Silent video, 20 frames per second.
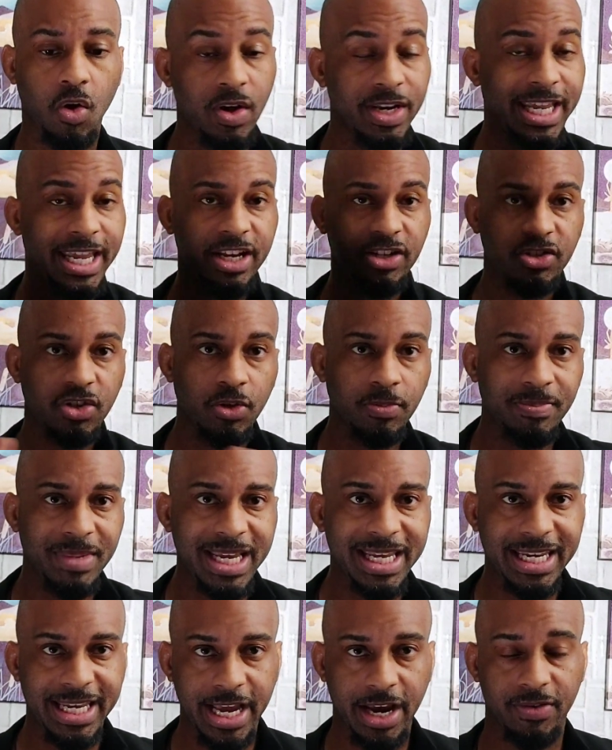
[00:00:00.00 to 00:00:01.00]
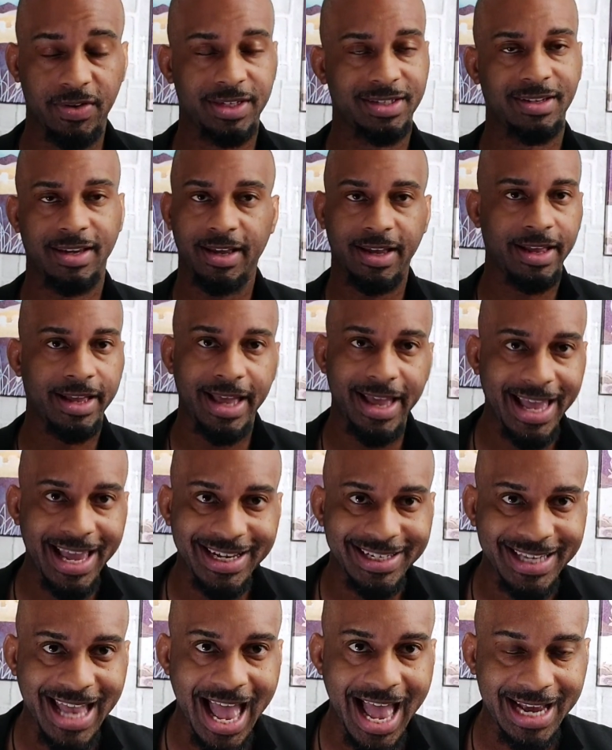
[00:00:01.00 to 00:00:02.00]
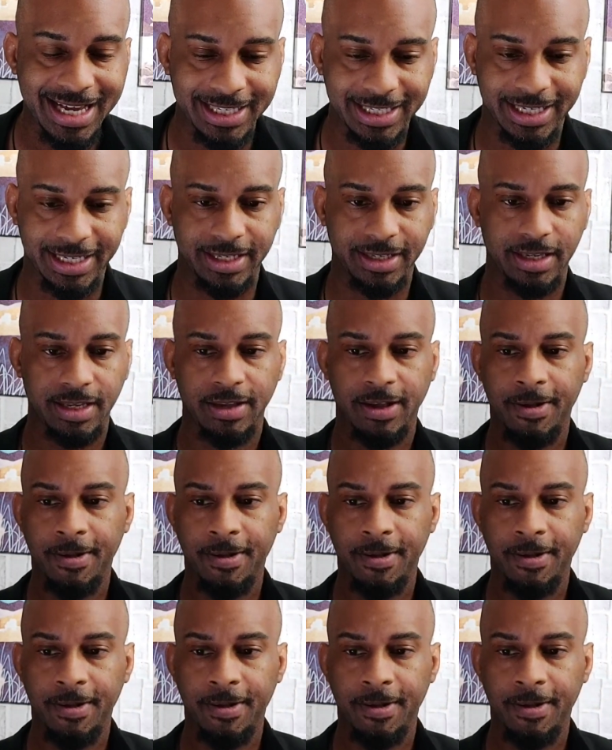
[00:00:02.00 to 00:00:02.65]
on intermediaries. Exactly.